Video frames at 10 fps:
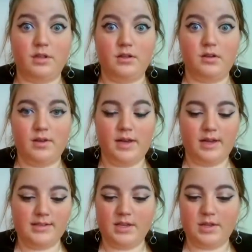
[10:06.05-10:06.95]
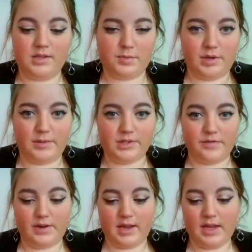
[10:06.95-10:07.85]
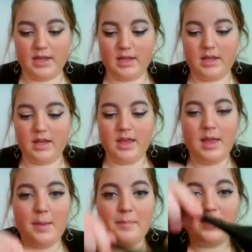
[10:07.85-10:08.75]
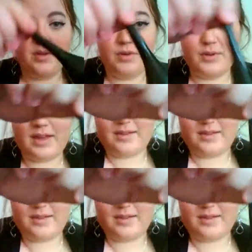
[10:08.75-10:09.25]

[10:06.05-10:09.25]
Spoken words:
long way, because I use this pretty much every day. But then when